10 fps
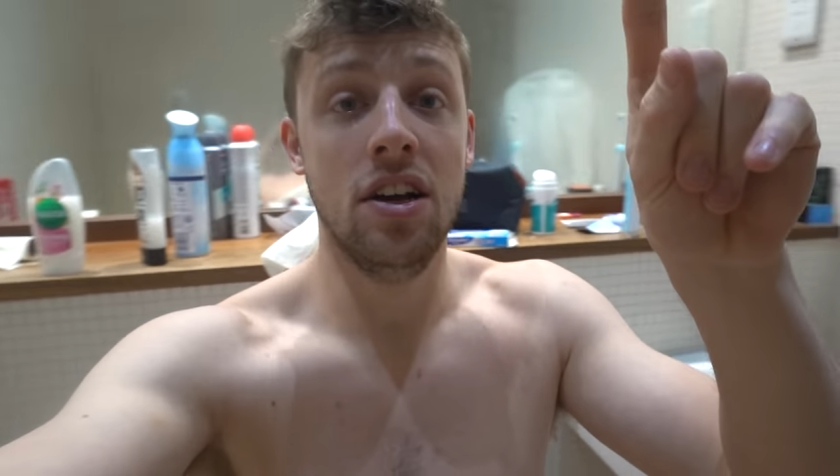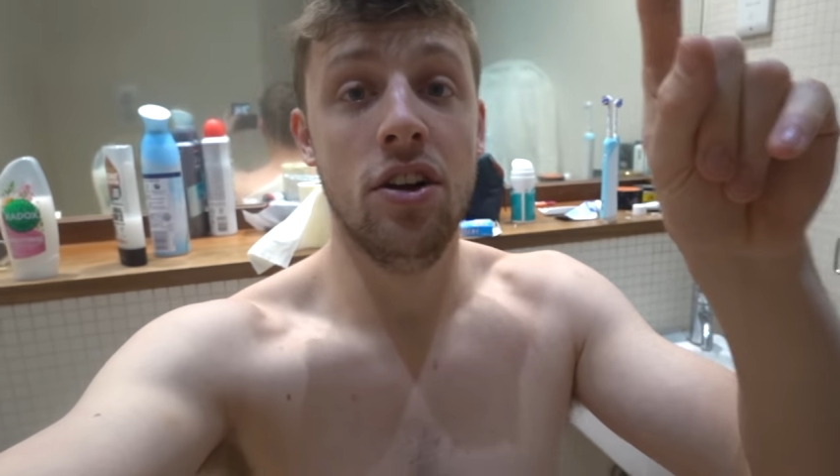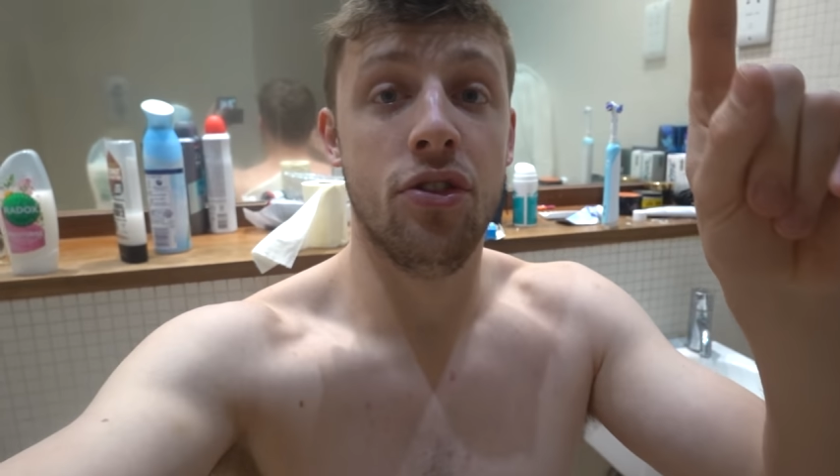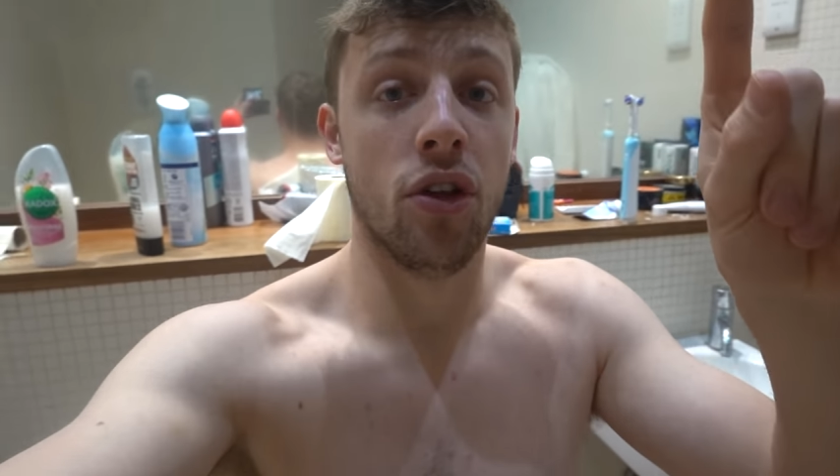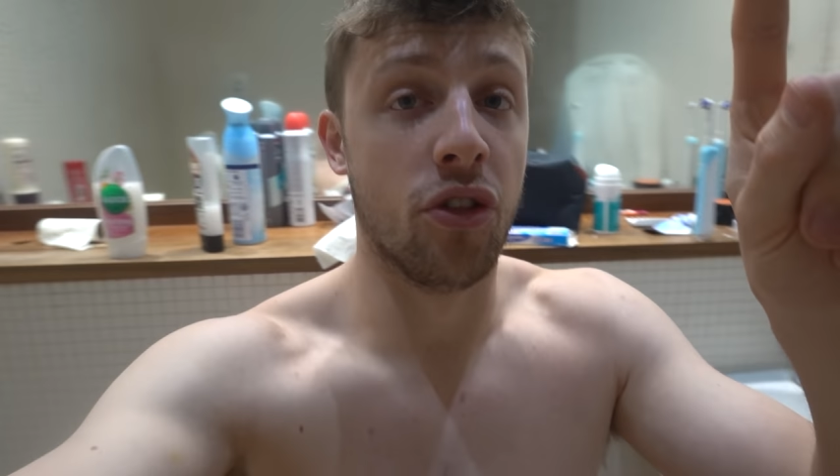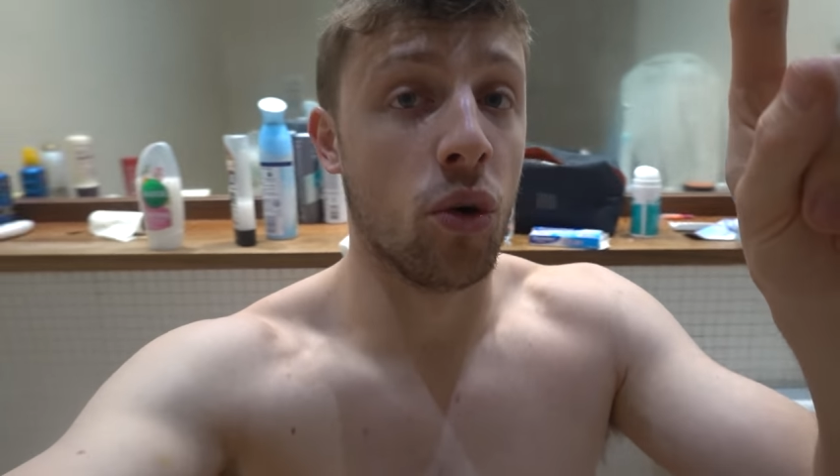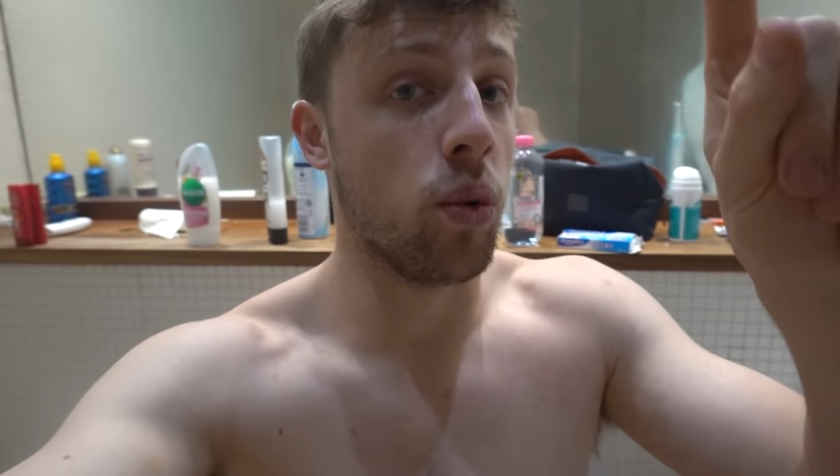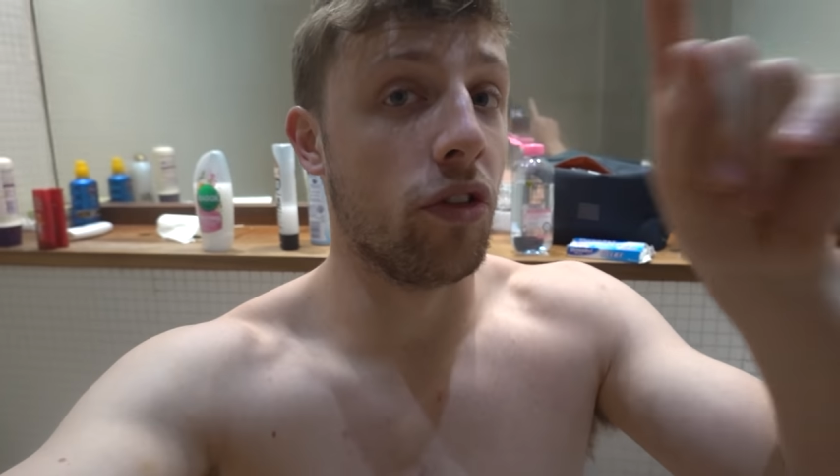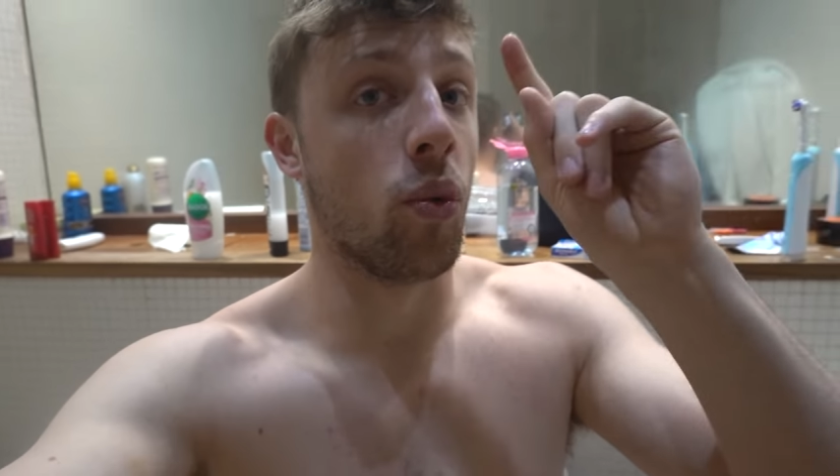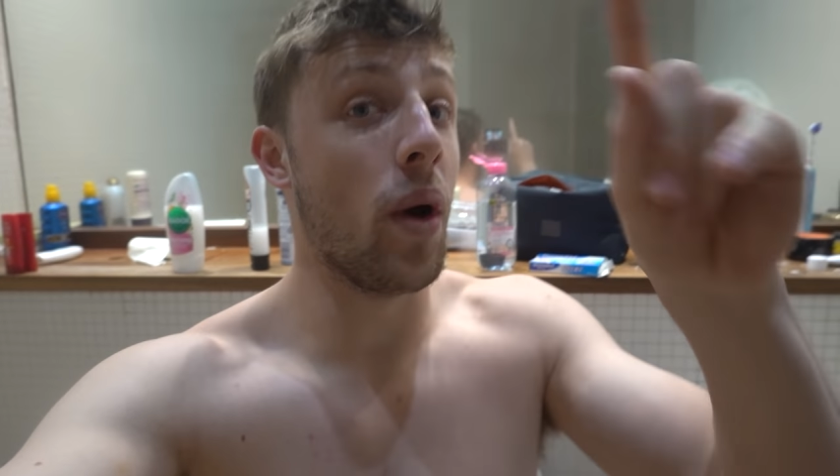
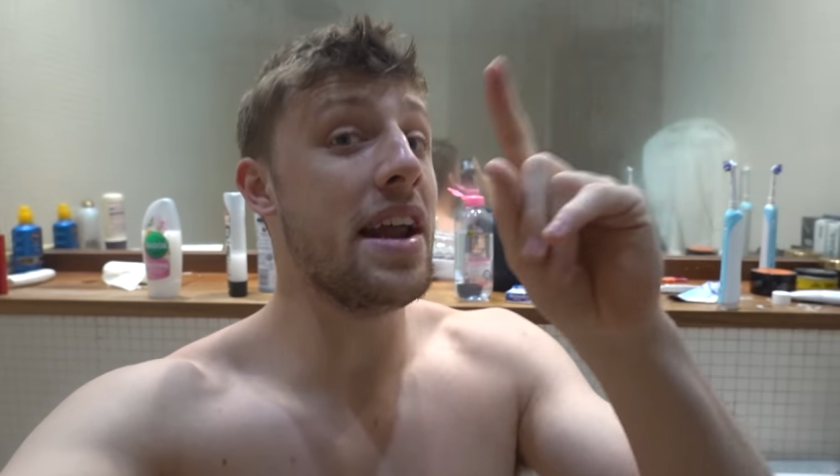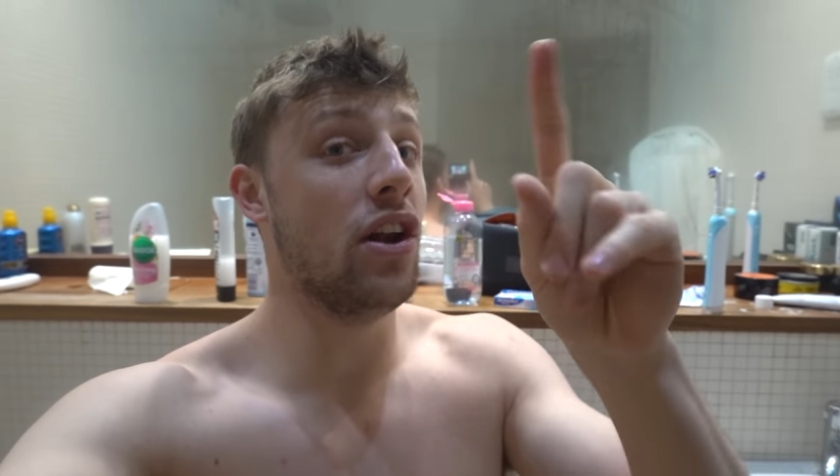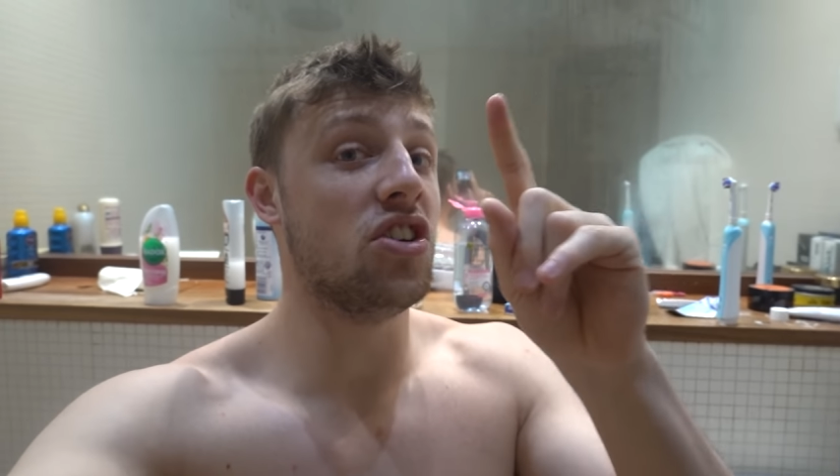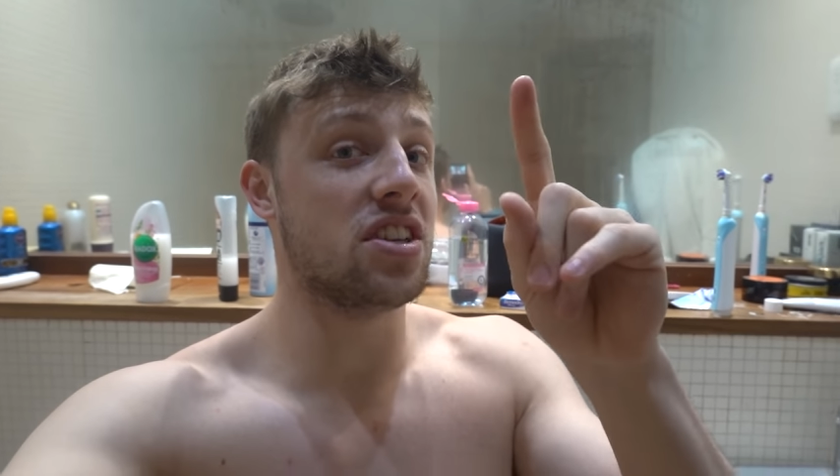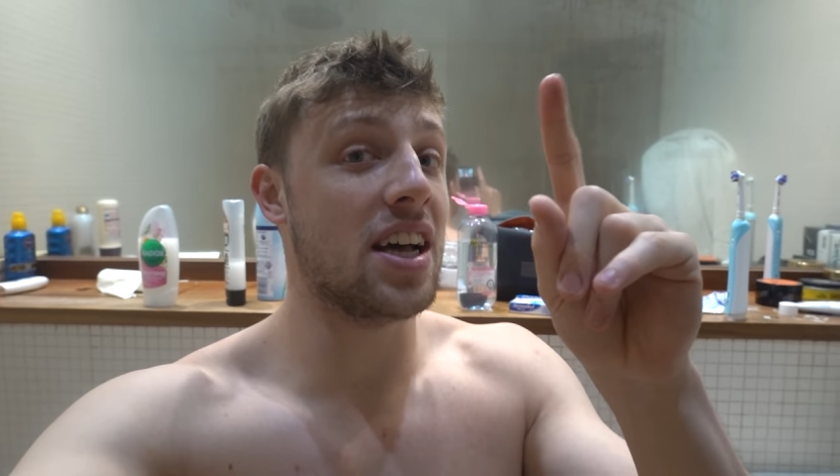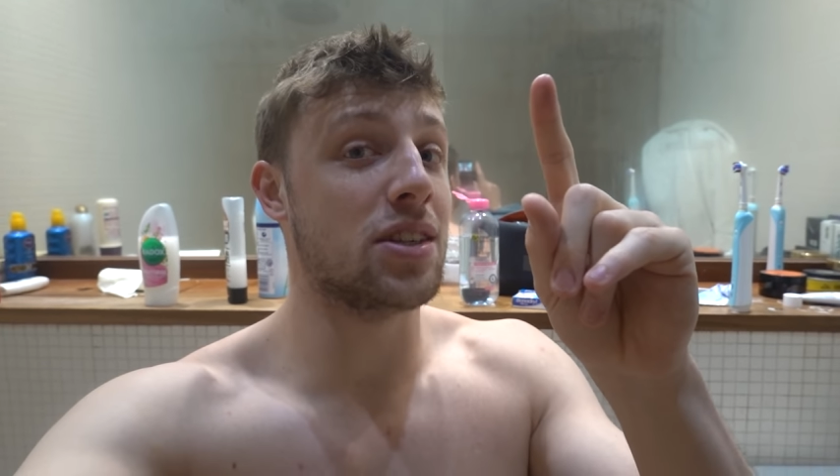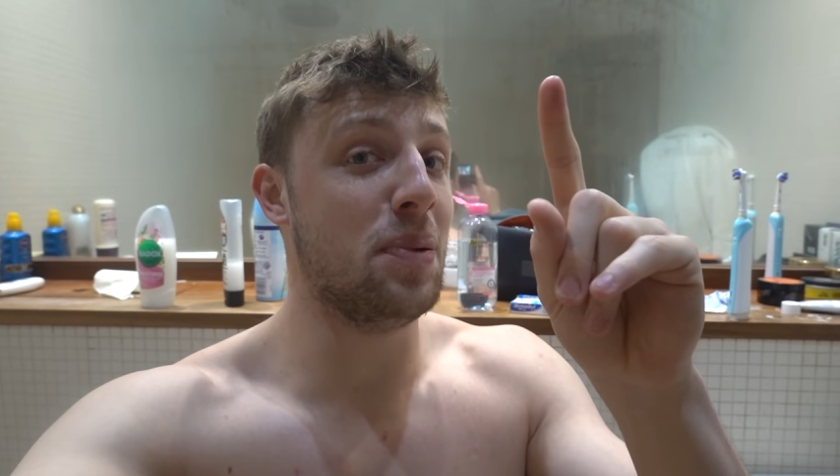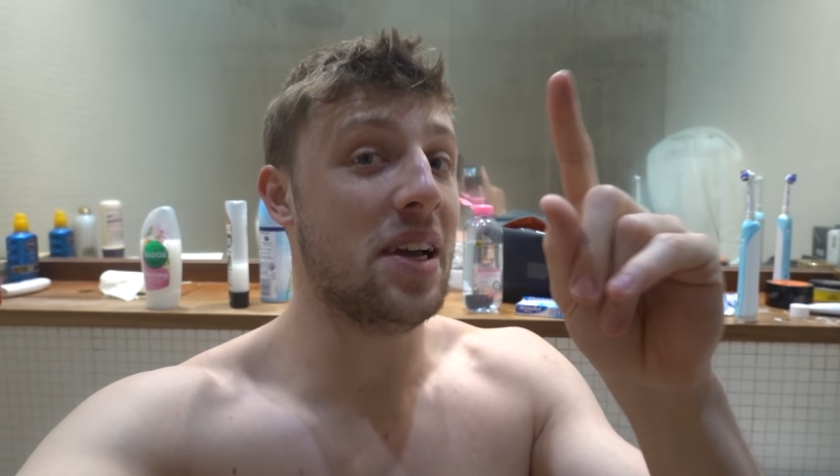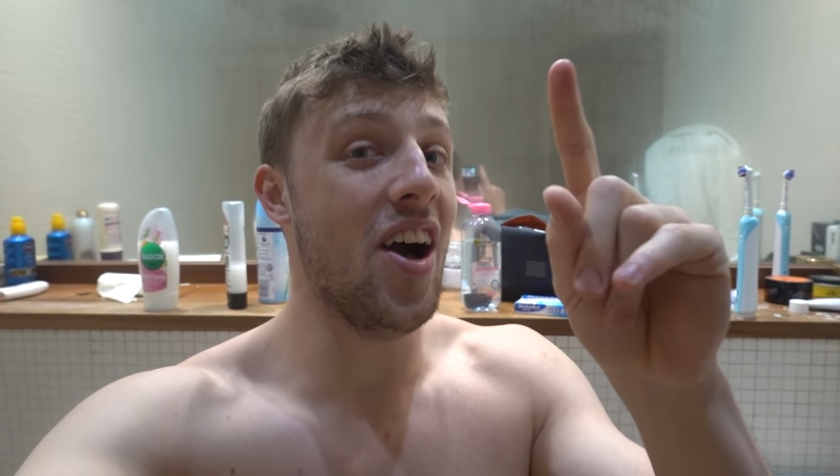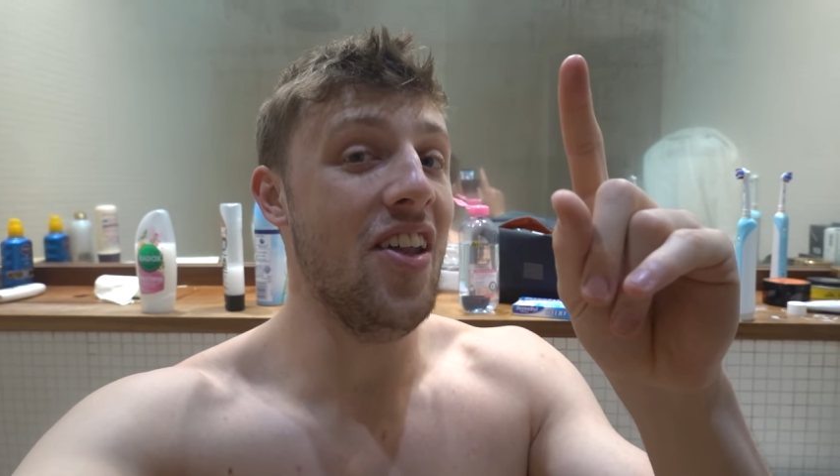the weight loss has
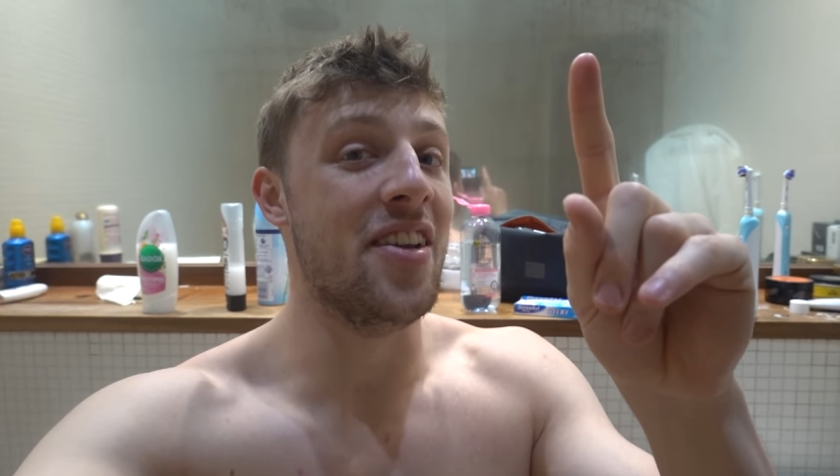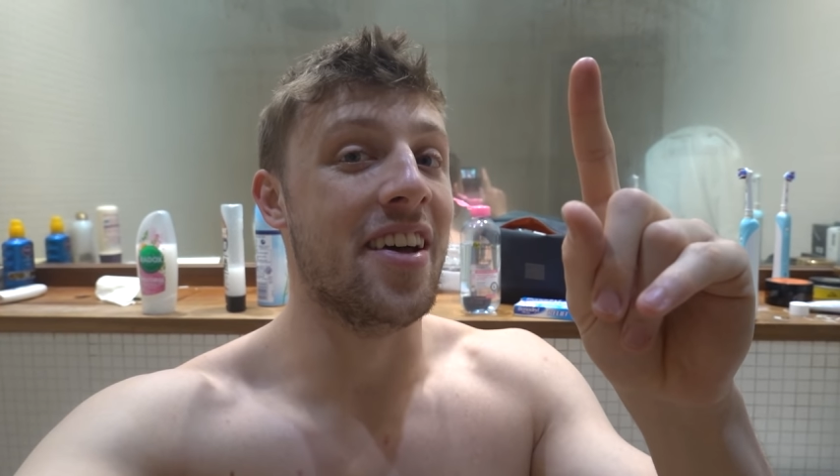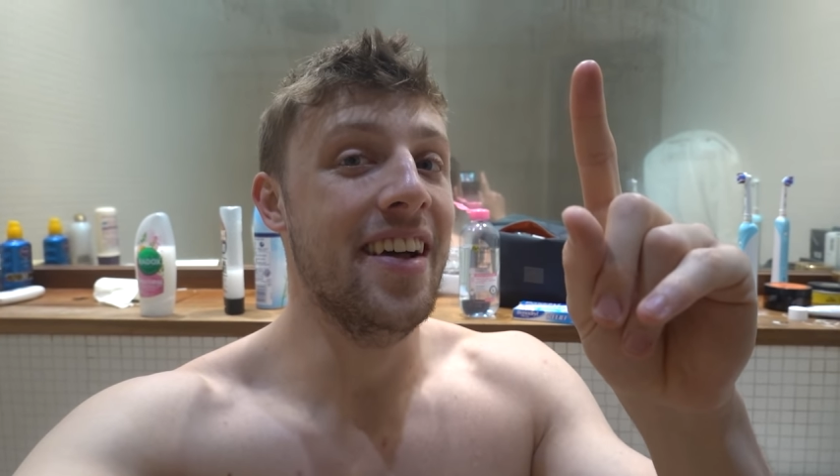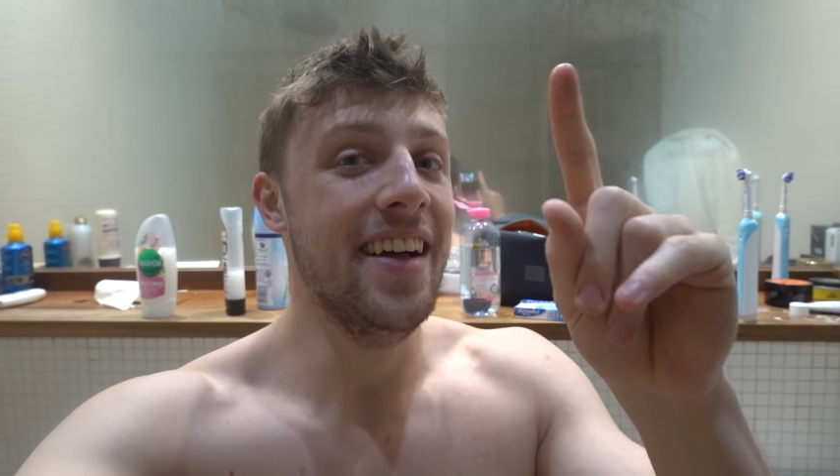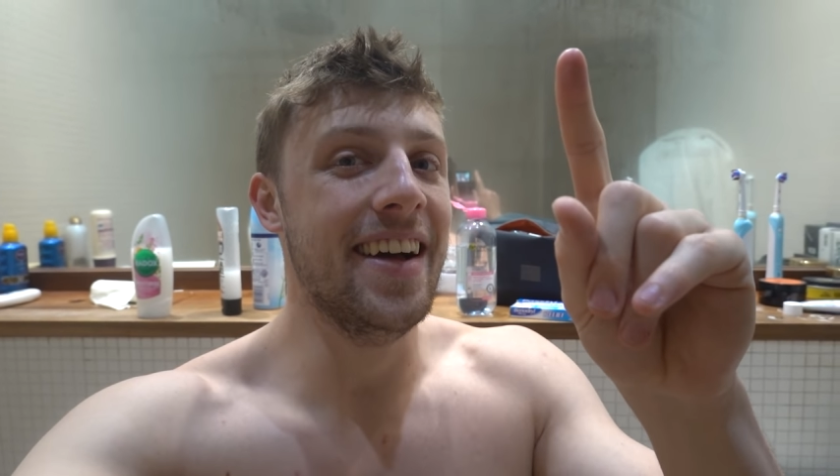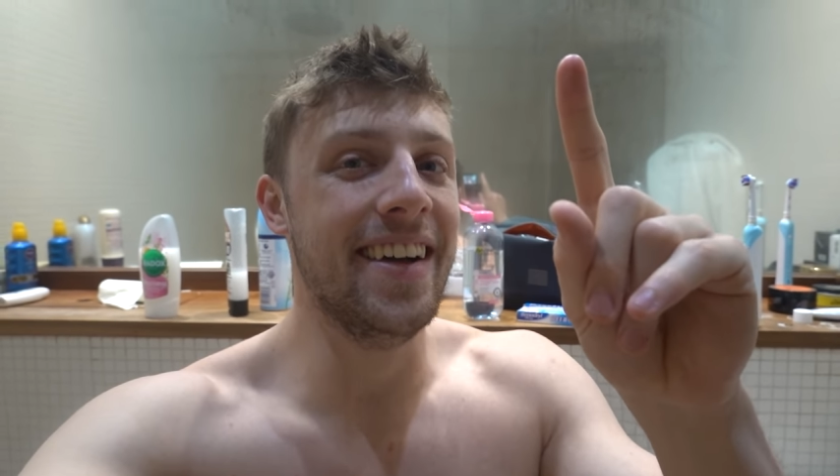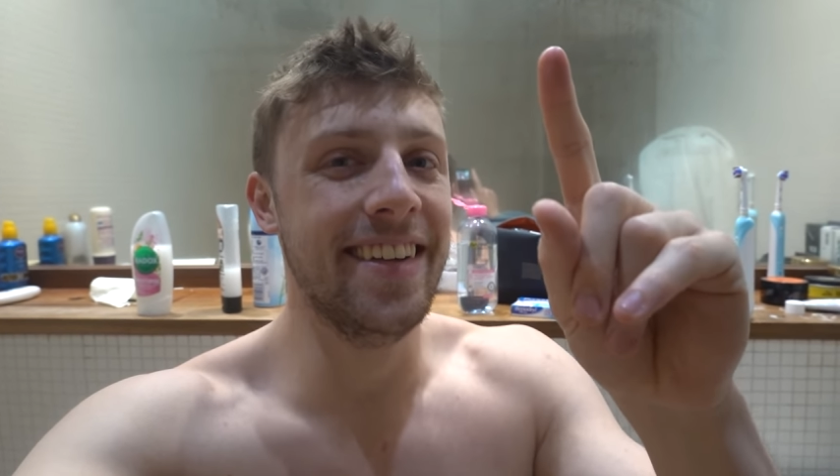begun.